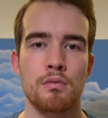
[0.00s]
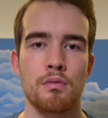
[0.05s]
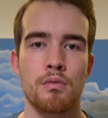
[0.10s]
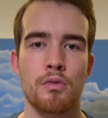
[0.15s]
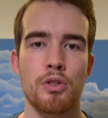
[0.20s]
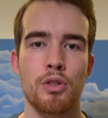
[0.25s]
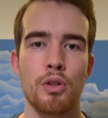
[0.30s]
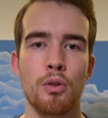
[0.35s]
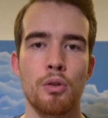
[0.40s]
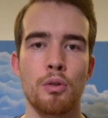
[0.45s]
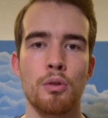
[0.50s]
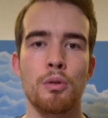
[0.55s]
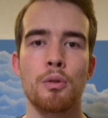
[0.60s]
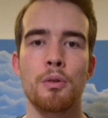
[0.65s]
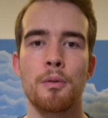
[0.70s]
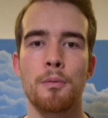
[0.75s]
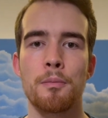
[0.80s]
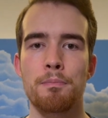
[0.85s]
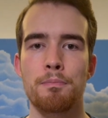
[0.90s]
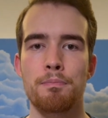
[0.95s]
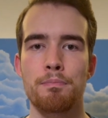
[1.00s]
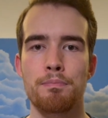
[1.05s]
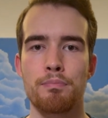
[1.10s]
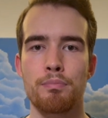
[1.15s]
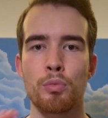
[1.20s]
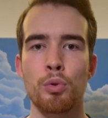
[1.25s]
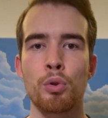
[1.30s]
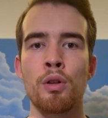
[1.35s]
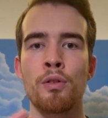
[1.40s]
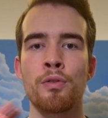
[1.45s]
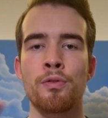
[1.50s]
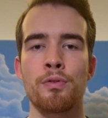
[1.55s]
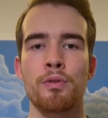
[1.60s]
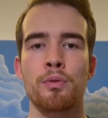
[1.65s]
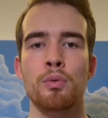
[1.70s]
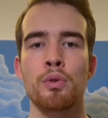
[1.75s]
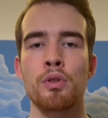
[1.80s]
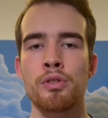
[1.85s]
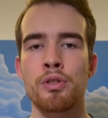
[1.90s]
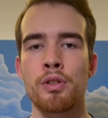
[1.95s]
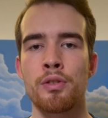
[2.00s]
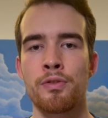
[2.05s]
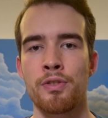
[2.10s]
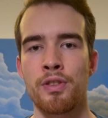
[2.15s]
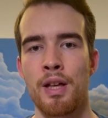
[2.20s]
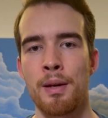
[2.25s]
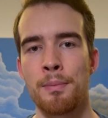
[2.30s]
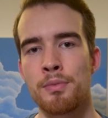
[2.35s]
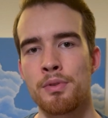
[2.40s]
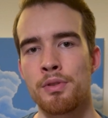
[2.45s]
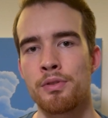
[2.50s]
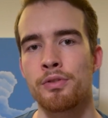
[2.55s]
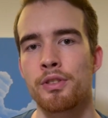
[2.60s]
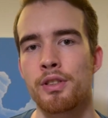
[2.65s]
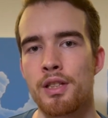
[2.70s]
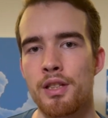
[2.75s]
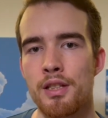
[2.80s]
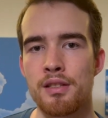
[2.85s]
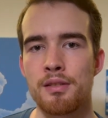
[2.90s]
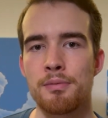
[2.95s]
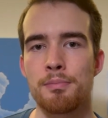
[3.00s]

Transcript: So rules of thumbs for this,